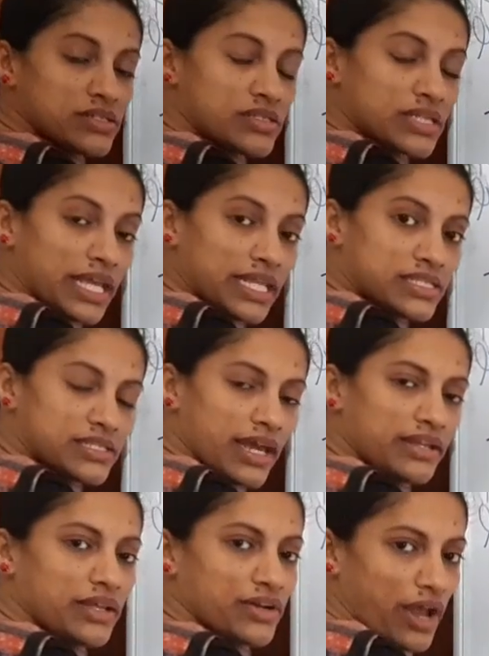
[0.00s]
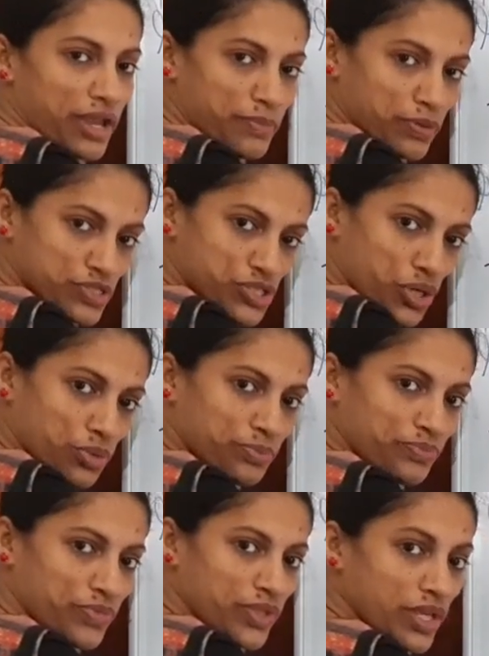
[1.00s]
is inside the
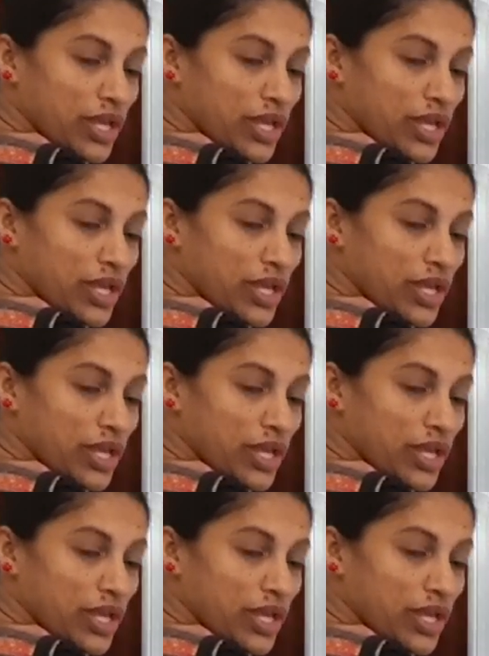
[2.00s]
ribosome.